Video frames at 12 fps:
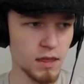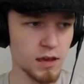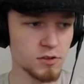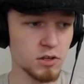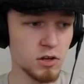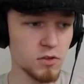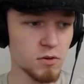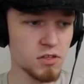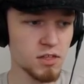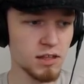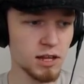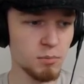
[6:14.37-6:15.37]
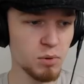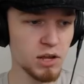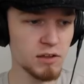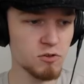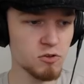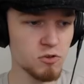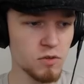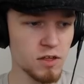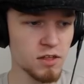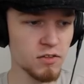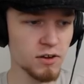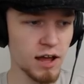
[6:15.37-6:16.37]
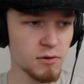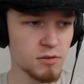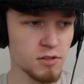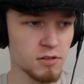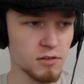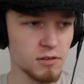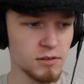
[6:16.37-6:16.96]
Actually, no, there's this little bridge to this other house.